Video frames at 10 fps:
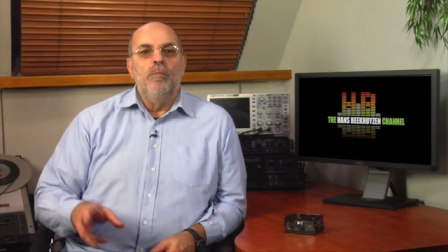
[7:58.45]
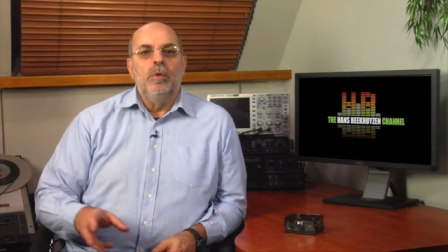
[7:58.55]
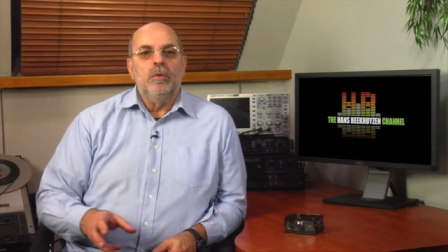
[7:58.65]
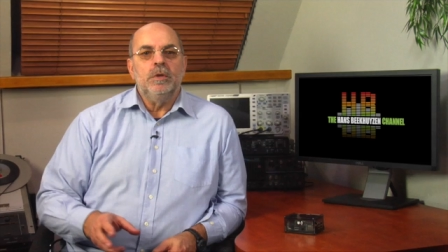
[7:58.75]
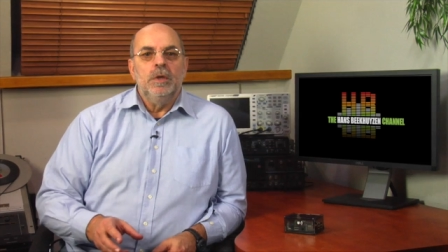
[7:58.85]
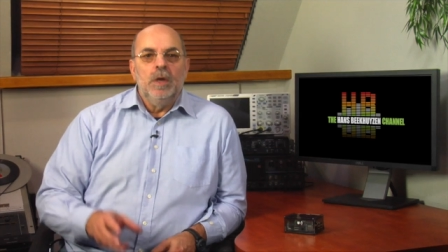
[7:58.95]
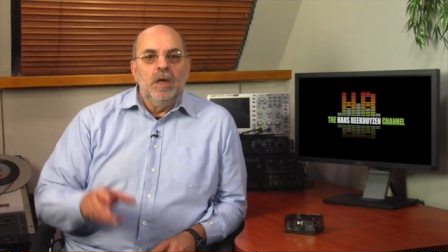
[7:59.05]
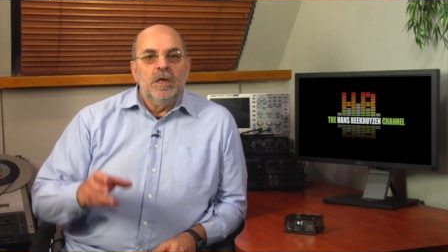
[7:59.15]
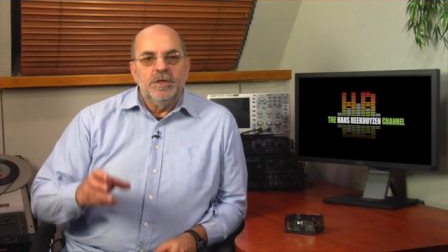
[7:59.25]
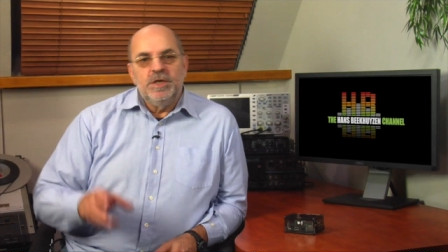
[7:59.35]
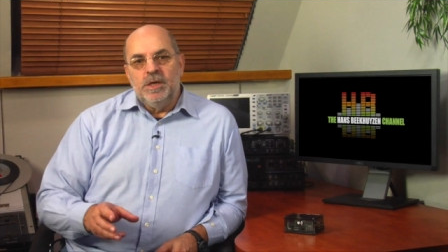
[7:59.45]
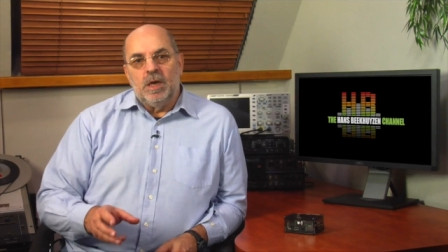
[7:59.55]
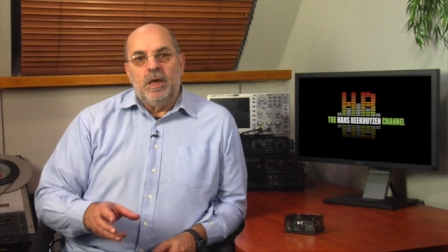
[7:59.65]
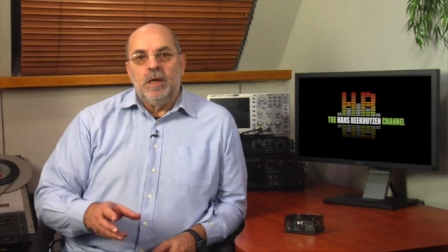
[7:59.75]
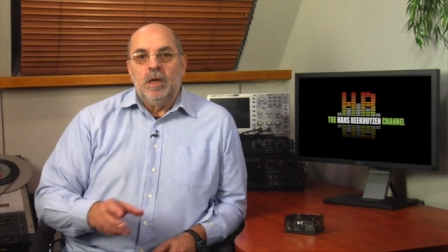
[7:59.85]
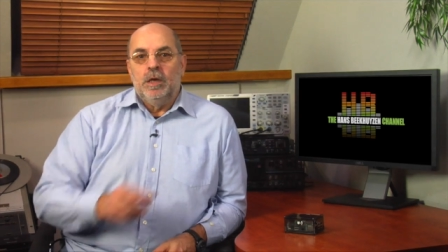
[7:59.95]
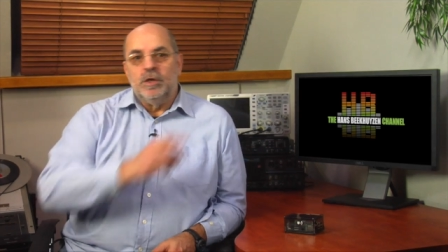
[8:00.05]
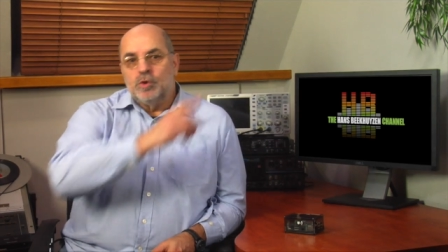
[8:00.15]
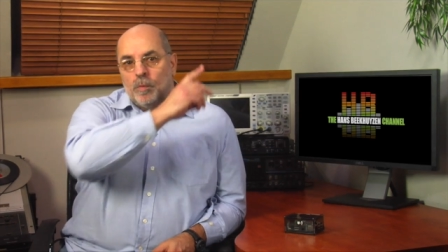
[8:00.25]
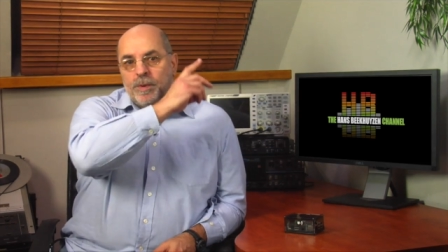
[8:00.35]
board, see the link in
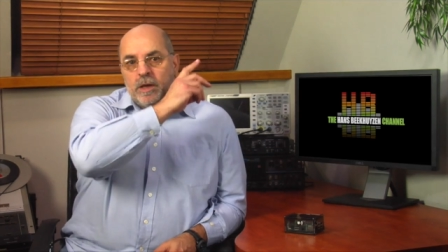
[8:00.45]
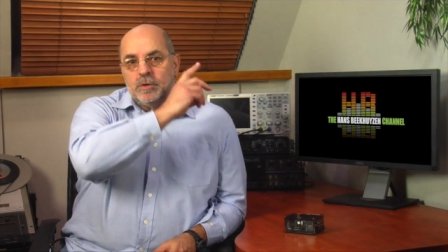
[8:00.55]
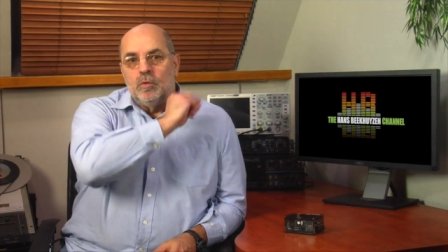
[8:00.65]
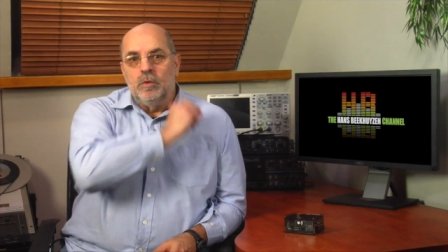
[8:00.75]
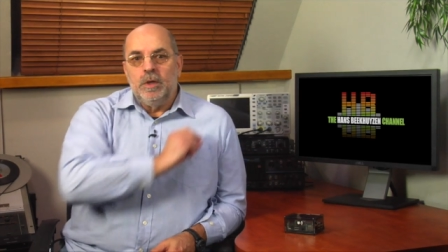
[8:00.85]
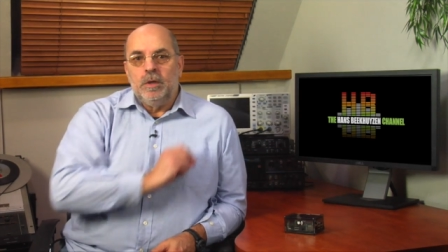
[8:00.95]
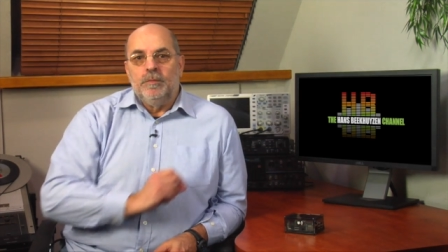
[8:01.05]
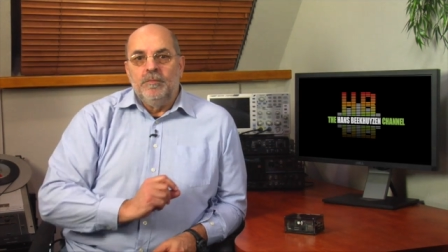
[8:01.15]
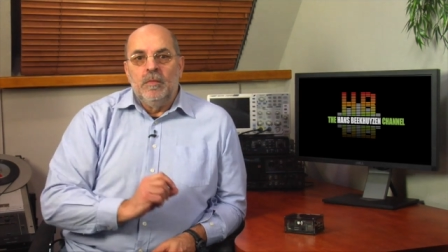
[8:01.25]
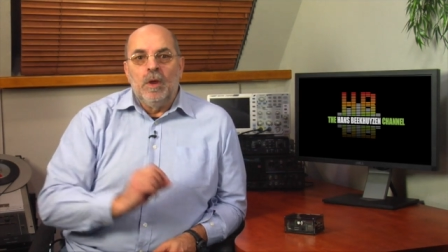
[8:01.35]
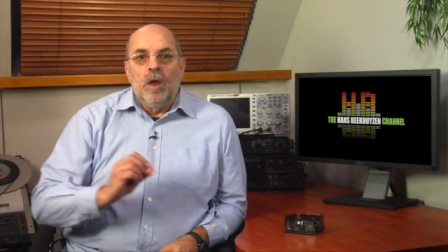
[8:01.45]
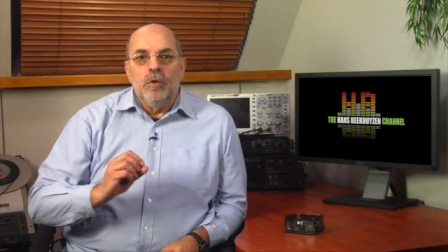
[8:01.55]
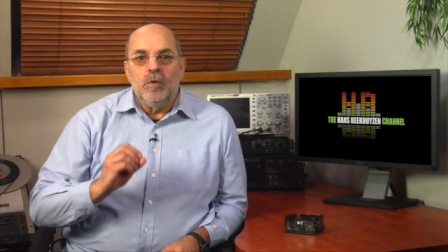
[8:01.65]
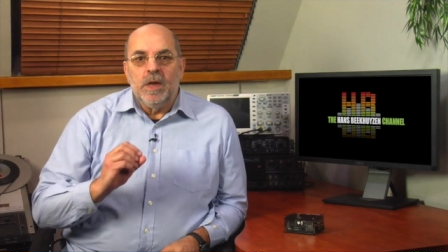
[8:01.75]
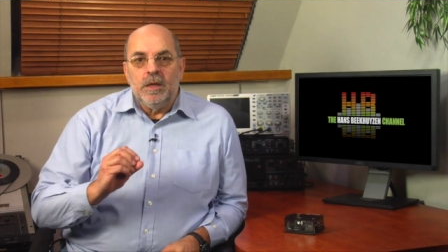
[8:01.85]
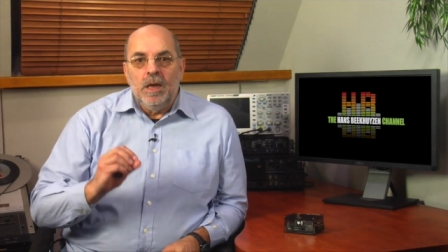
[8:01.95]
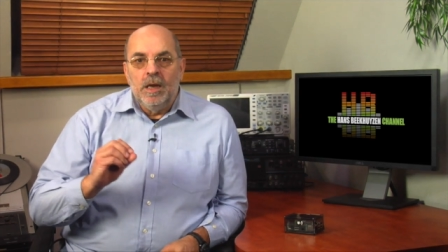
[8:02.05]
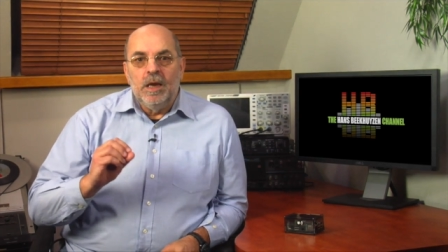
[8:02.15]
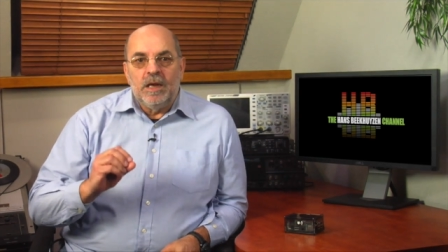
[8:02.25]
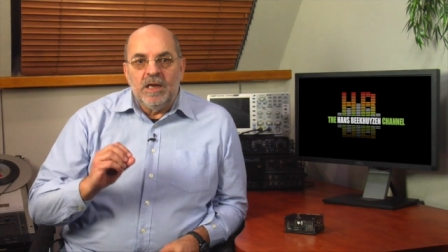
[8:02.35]
the top right corner, you can
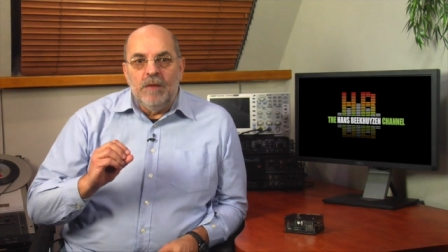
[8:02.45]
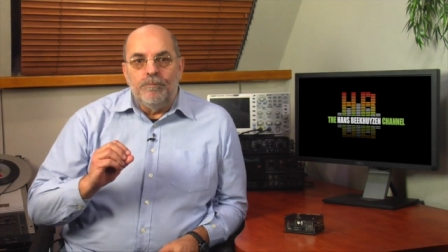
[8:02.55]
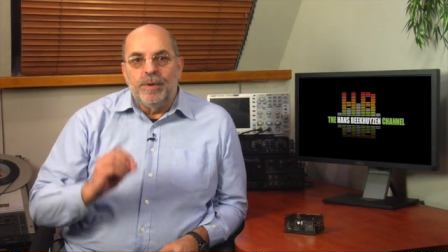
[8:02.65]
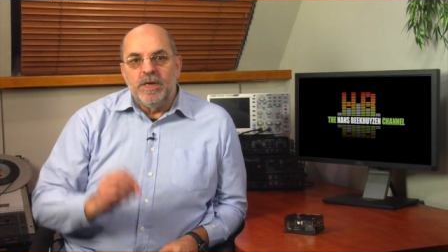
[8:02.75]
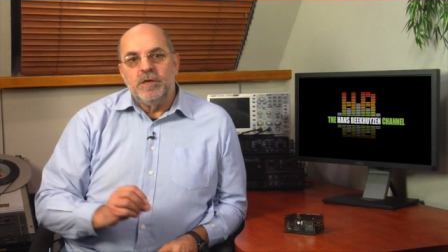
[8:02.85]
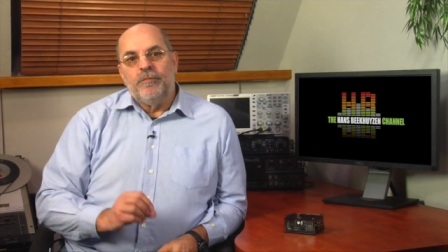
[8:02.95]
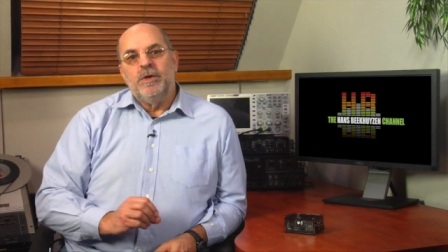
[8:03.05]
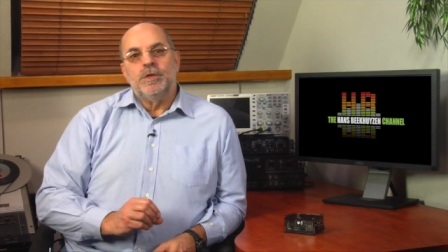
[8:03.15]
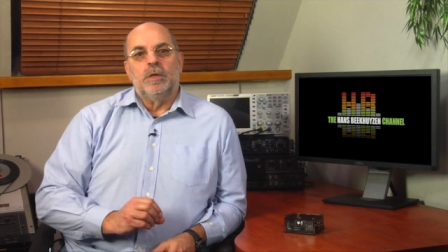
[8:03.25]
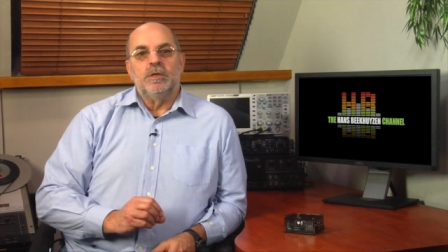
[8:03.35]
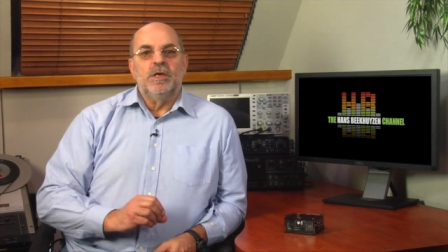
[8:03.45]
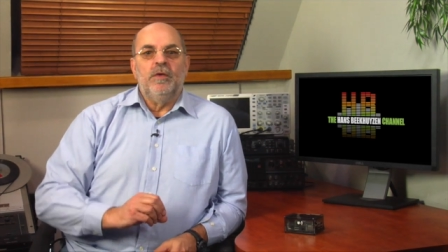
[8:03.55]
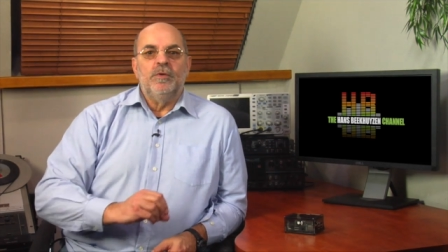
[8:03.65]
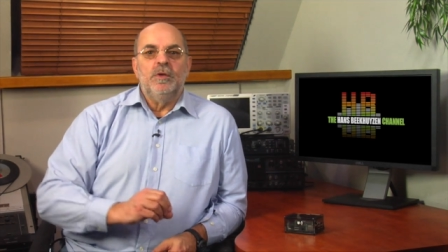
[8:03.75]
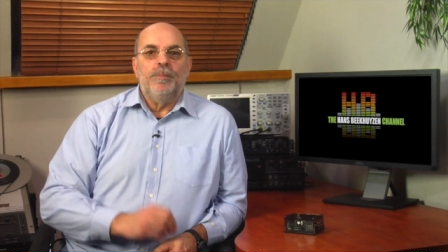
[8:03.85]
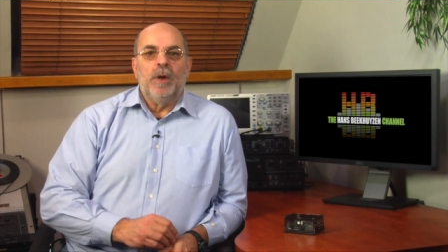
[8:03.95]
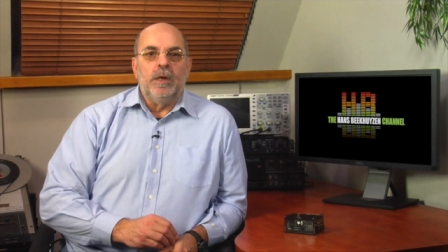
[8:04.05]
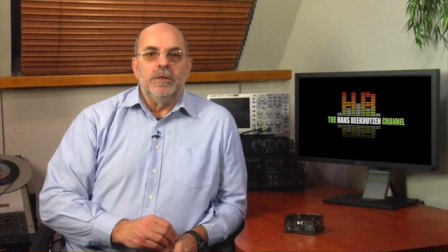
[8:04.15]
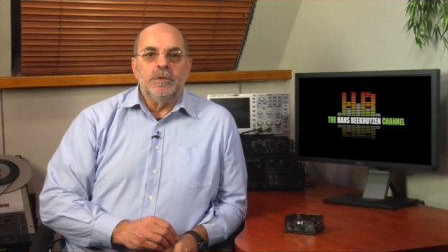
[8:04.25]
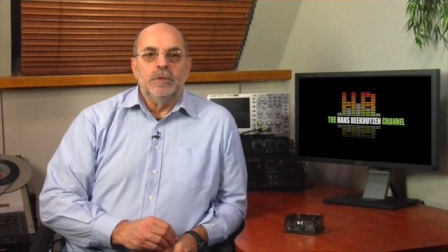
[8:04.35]
get impressive results given the
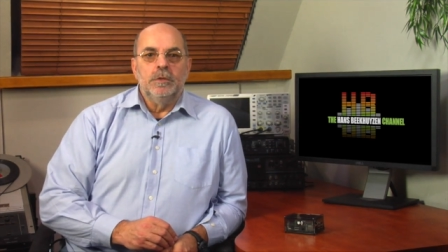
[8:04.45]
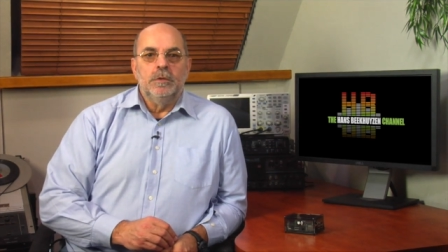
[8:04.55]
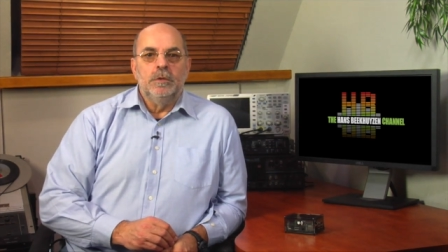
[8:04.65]
price.